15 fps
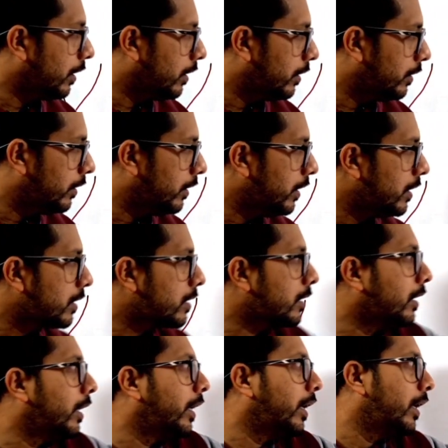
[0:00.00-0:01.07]
this
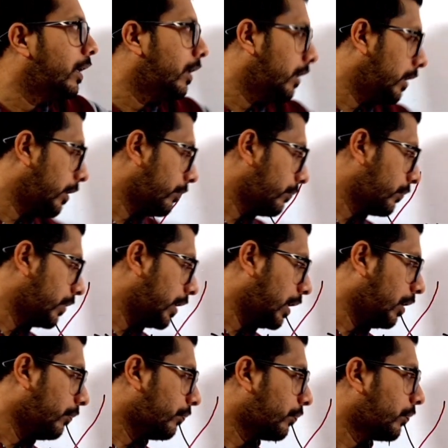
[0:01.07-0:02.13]
f
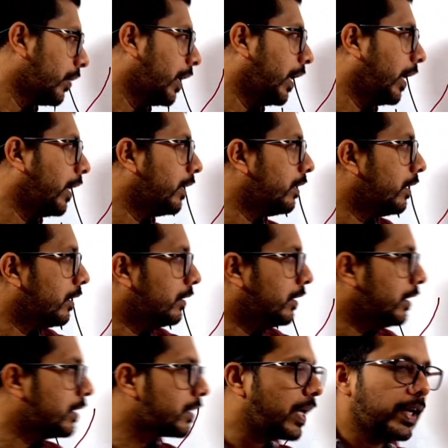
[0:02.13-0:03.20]
graph and
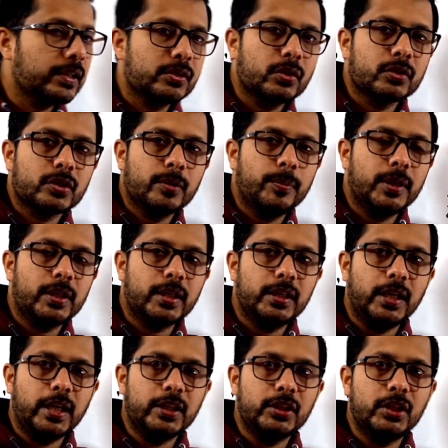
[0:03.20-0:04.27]
this axis of symmetry
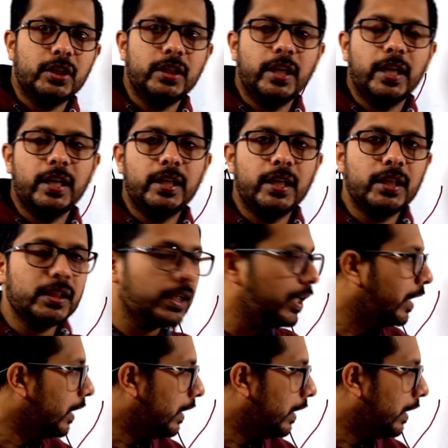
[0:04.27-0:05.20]
negative gradient